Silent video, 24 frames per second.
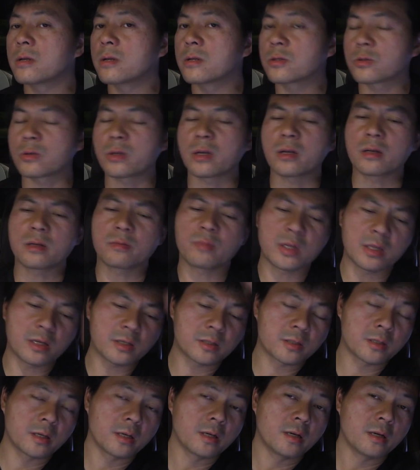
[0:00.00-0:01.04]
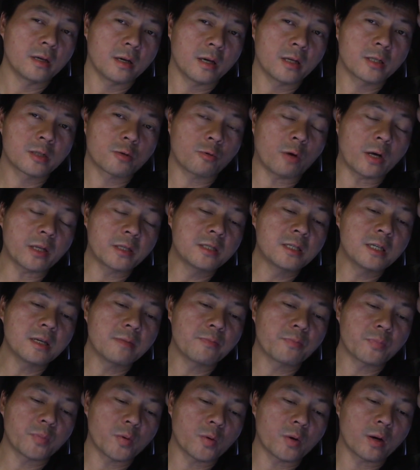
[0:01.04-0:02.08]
So I mean, it's quite deep.